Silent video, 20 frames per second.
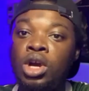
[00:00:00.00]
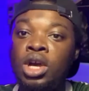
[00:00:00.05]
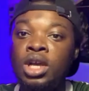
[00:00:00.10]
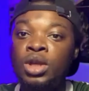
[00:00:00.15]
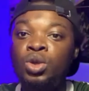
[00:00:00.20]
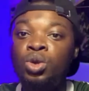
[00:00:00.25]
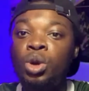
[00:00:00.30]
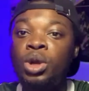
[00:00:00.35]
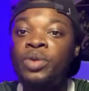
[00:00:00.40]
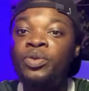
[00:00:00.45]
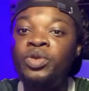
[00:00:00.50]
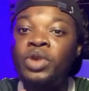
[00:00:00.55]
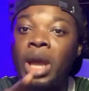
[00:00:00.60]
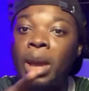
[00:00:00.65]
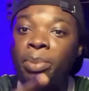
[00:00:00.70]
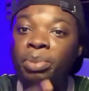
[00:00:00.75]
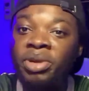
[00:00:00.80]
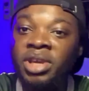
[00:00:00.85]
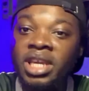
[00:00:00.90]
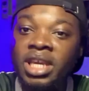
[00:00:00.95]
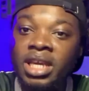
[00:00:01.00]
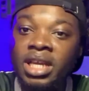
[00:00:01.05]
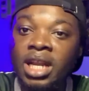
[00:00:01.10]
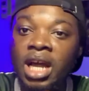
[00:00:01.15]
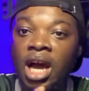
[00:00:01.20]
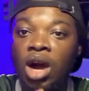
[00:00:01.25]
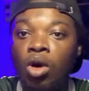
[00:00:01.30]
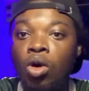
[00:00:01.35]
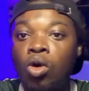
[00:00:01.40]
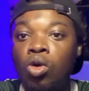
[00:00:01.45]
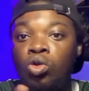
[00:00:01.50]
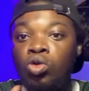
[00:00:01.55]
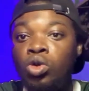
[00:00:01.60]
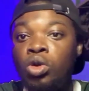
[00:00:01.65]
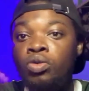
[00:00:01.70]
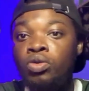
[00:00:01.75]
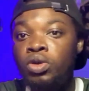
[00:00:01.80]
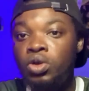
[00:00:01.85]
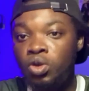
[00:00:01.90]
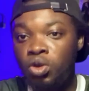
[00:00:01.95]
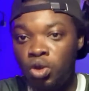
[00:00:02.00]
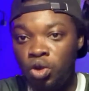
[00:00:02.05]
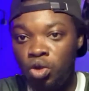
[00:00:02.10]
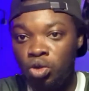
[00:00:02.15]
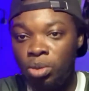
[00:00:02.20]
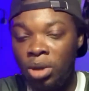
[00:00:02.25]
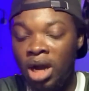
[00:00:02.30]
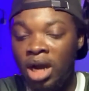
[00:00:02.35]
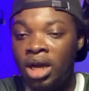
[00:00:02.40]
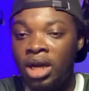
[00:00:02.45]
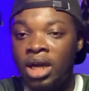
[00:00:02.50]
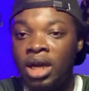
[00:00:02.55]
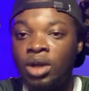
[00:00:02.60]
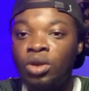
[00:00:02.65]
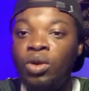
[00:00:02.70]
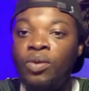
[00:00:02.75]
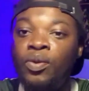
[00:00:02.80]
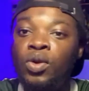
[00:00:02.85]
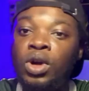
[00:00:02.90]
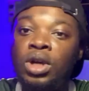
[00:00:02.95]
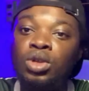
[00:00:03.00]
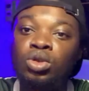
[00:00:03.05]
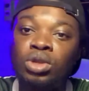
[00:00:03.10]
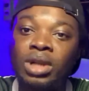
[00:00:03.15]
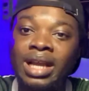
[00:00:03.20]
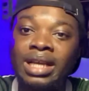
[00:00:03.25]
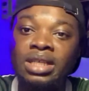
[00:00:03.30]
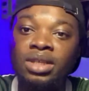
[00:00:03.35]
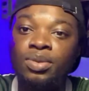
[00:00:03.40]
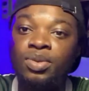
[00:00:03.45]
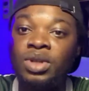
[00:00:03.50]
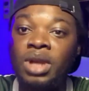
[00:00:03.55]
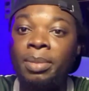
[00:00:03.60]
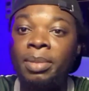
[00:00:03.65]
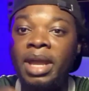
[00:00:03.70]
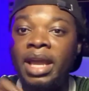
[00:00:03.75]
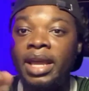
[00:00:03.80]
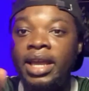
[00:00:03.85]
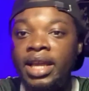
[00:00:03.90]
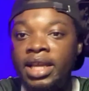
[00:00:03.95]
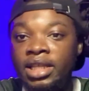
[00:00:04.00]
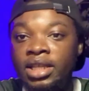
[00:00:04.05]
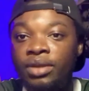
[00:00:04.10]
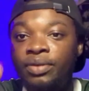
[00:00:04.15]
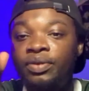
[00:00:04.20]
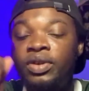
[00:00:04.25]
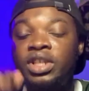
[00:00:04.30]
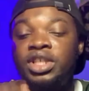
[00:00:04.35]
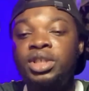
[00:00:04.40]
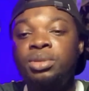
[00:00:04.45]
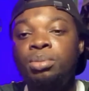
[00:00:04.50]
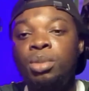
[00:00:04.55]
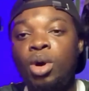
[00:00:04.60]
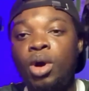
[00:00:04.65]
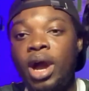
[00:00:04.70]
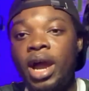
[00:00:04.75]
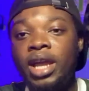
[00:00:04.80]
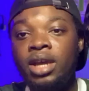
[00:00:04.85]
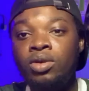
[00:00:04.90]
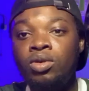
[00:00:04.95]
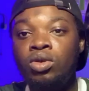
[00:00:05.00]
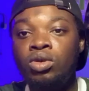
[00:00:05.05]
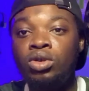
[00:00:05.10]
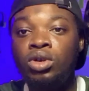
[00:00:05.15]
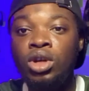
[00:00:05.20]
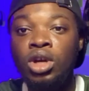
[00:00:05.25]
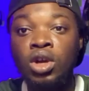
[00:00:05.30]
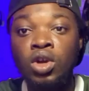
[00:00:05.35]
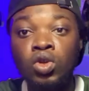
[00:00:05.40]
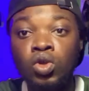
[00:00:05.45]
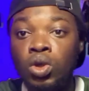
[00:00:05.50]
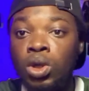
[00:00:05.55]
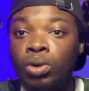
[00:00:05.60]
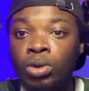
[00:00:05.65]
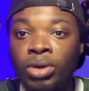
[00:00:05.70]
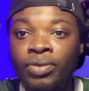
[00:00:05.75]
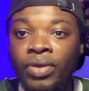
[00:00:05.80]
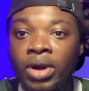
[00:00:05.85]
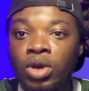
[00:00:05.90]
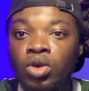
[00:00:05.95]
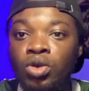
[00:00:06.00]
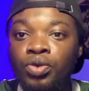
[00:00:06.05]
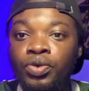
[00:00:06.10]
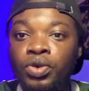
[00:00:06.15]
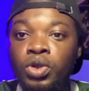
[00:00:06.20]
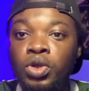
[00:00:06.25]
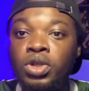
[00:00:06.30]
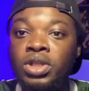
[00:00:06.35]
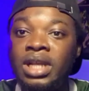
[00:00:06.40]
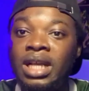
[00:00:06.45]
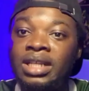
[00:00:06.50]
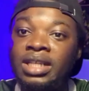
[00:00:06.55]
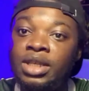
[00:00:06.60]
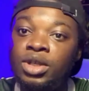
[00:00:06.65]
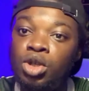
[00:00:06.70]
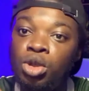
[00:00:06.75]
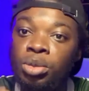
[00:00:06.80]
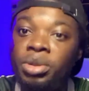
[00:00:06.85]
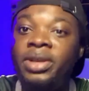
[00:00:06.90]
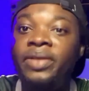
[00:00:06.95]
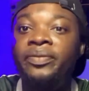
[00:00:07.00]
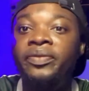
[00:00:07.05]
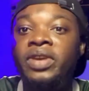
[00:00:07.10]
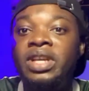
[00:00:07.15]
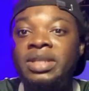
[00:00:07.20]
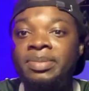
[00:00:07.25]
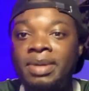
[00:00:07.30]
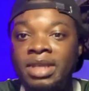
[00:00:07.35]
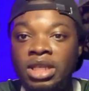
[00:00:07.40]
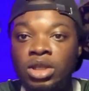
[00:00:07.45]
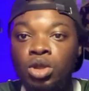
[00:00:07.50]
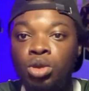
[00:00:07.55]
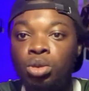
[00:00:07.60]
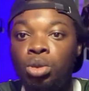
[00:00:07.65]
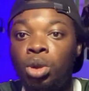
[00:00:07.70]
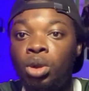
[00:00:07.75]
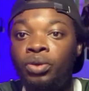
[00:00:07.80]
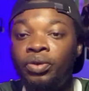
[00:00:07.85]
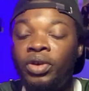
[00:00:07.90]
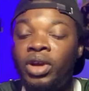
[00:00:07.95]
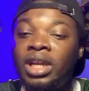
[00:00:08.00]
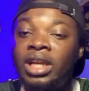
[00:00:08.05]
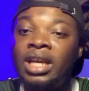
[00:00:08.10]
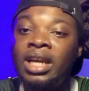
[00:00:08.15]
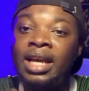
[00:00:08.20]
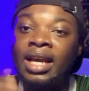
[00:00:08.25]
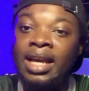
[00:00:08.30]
So if you're a beginner or growing YouTuber, don't forget to like, subscribe, and hit the notification bell icon so that whenever I do videos like this, you'll be the first person to be notified.